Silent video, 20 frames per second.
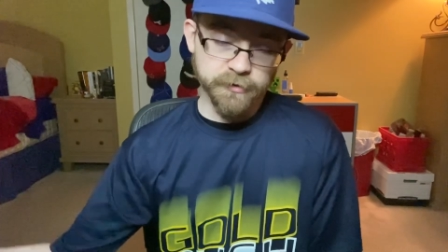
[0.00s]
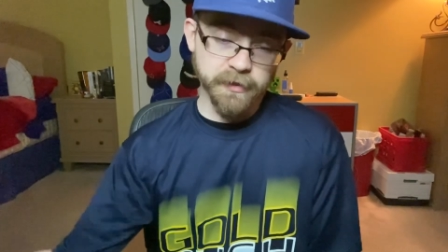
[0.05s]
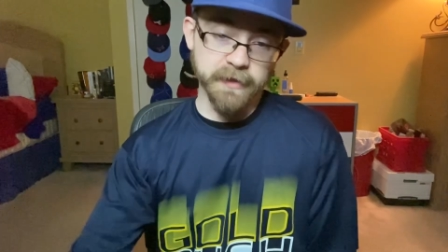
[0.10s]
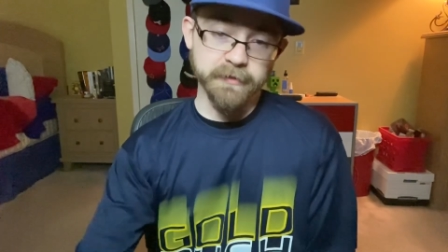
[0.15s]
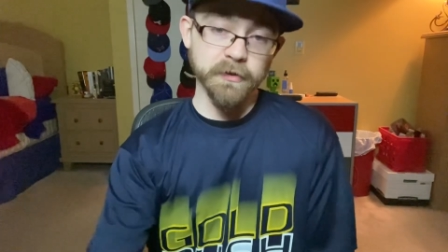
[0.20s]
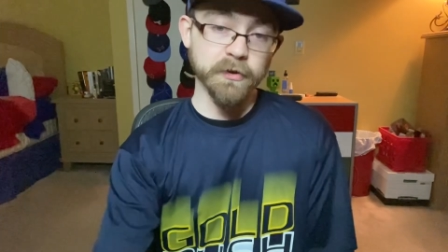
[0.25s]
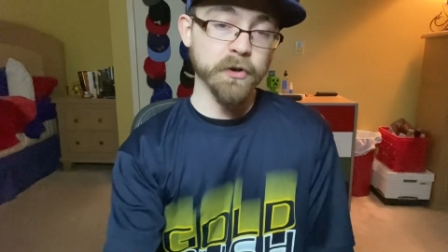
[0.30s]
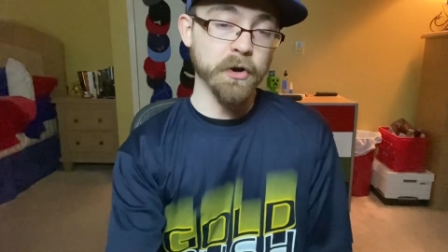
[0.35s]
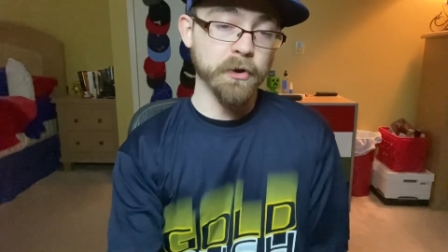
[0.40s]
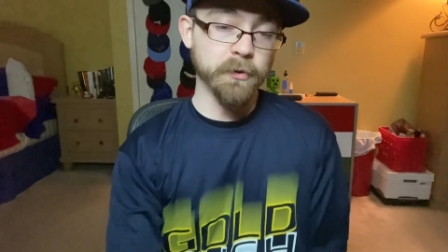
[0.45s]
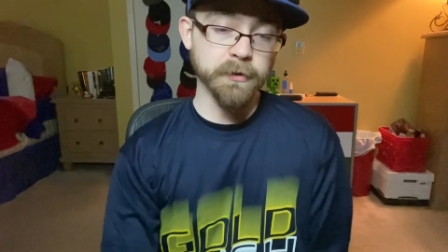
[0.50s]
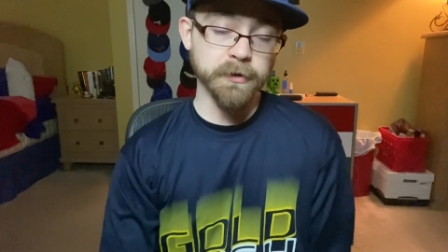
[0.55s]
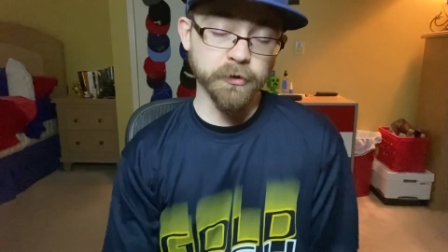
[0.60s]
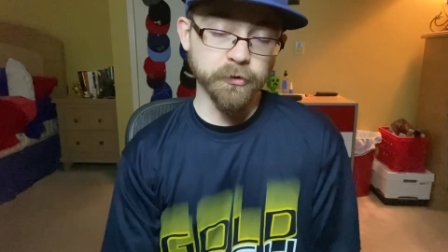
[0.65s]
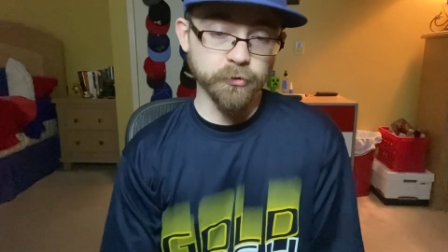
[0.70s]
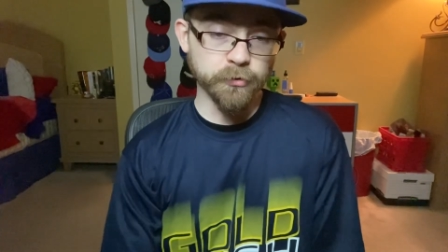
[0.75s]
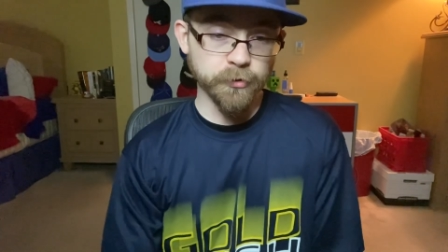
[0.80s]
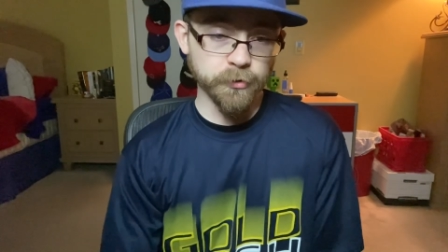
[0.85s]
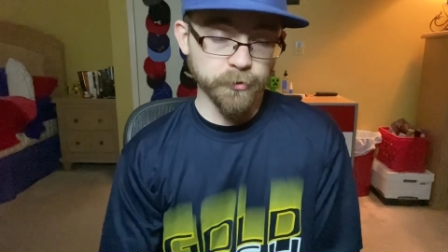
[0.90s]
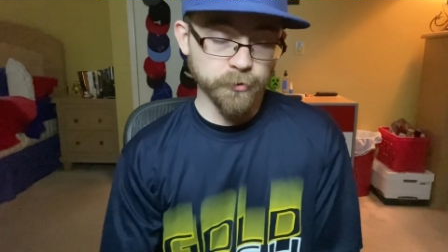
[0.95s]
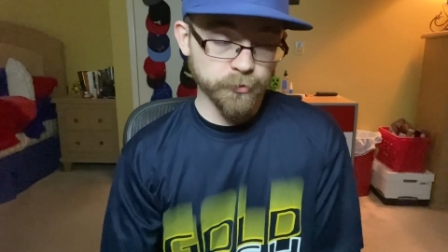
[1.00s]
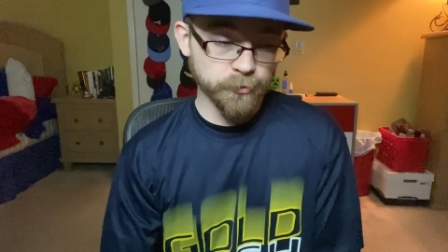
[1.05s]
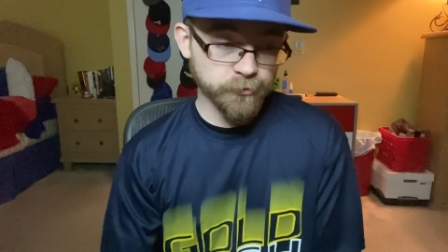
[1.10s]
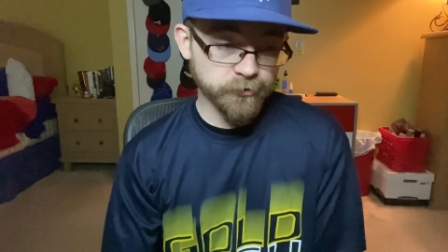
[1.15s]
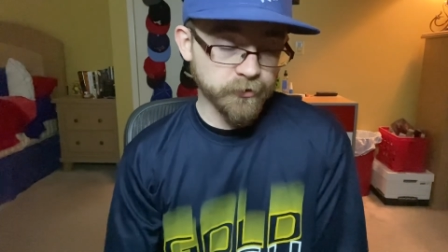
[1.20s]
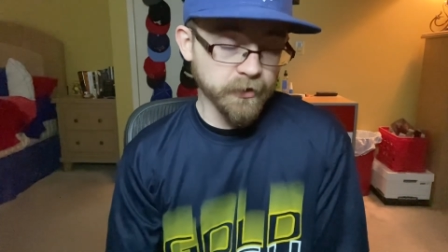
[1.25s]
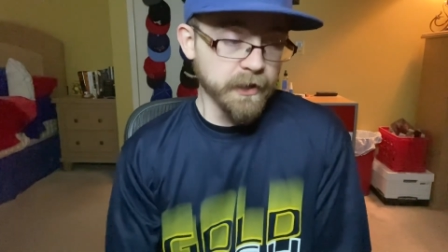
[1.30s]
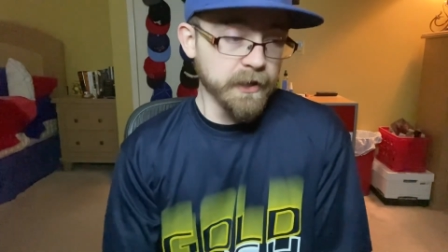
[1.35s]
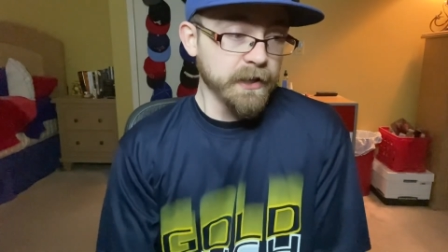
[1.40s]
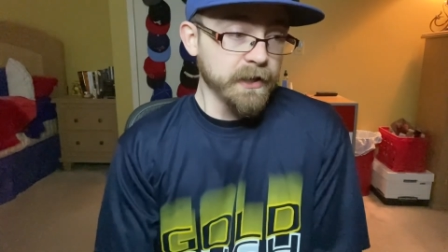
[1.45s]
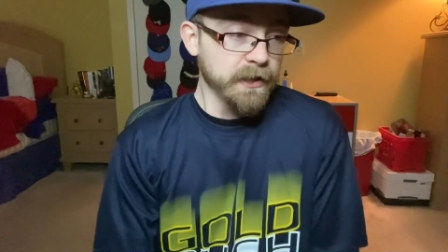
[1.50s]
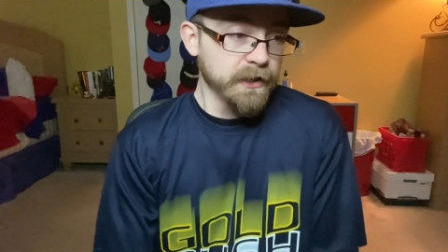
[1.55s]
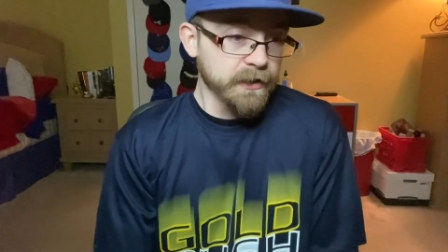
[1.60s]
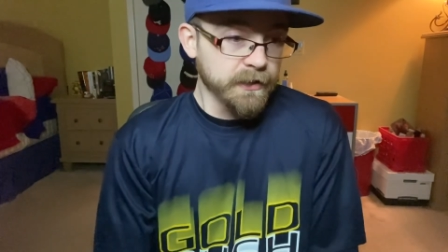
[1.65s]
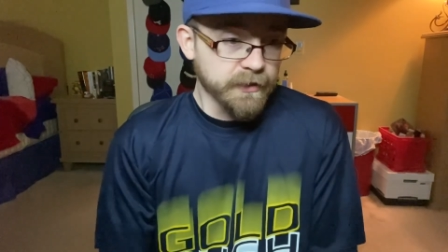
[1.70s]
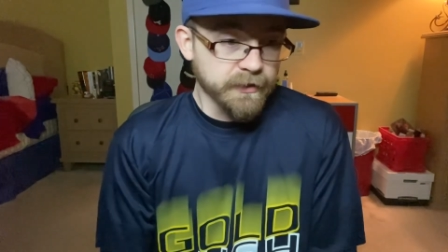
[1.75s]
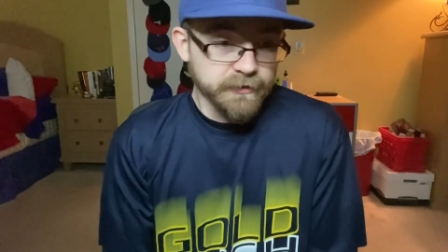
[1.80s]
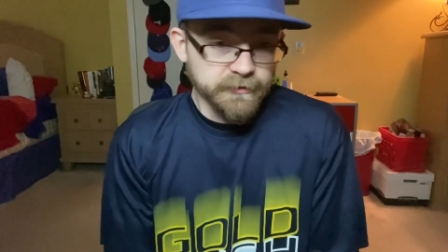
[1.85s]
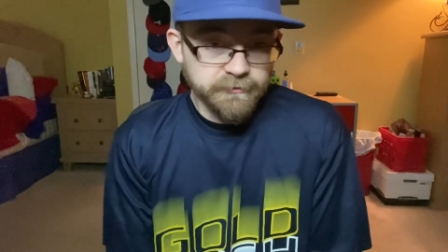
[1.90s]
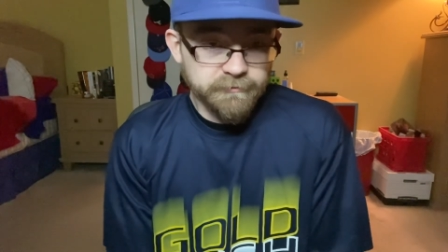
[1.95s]
like they're going to cruise.
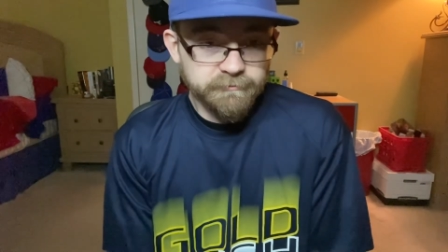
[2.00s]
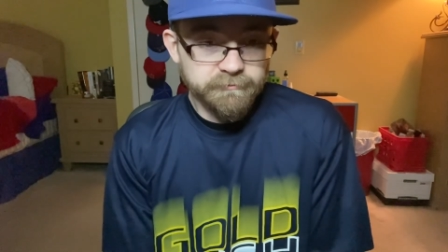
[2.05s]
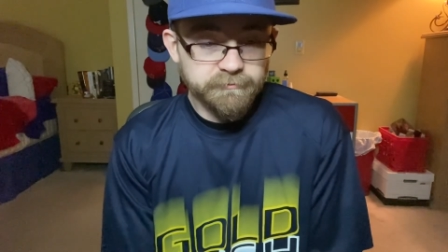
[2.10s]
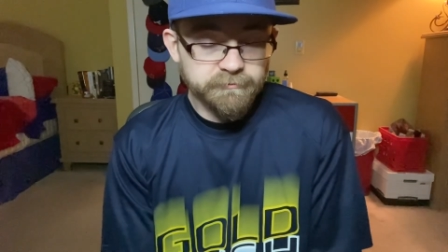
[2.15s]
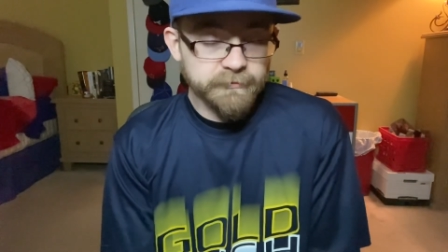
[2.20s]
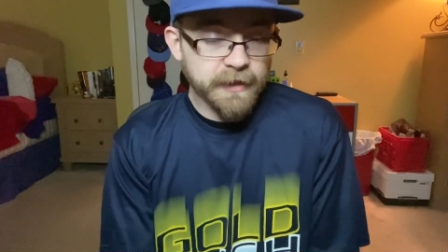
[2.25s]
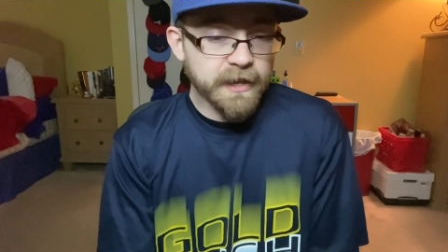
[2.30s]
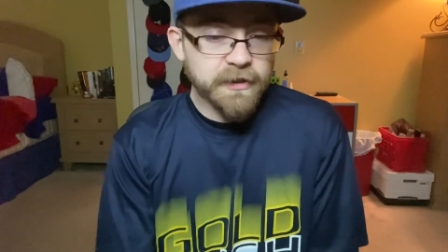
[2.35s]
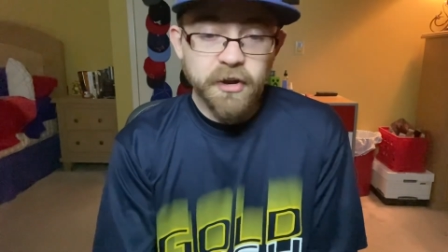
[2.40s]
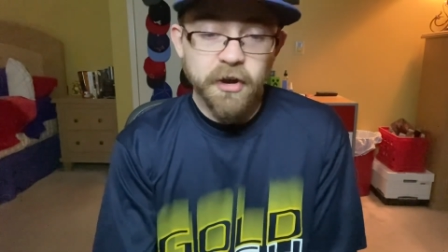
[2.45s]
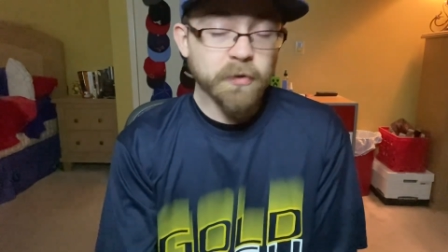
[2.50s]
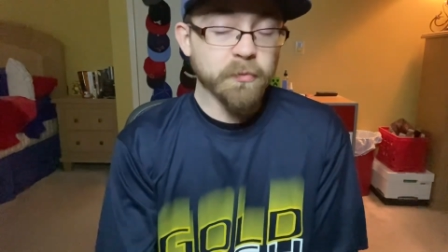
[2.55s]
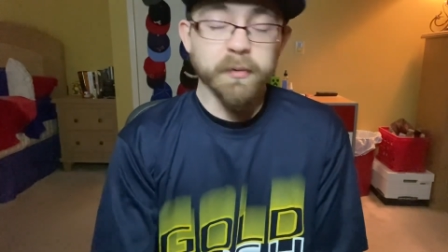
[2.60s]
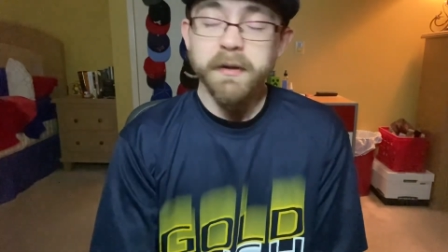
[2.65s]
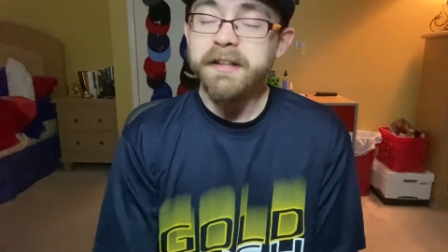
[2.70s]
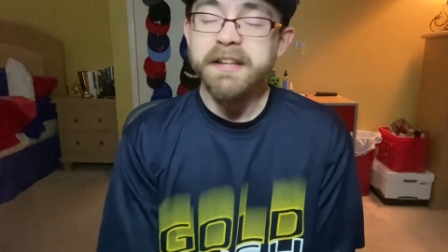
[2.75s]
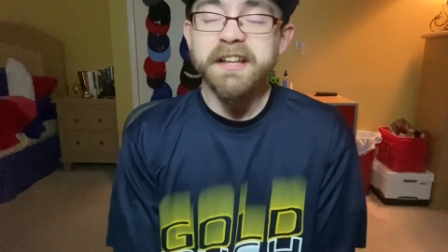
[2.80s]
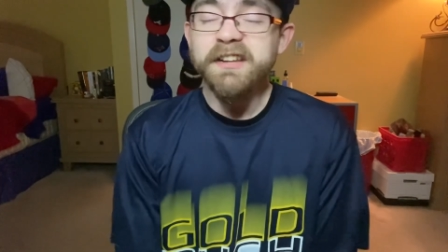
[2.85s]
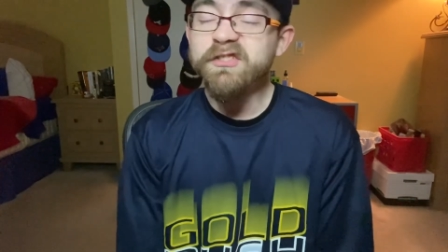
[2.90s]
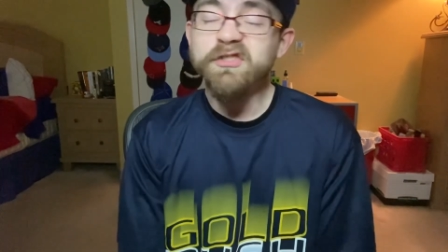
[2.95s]
They don't really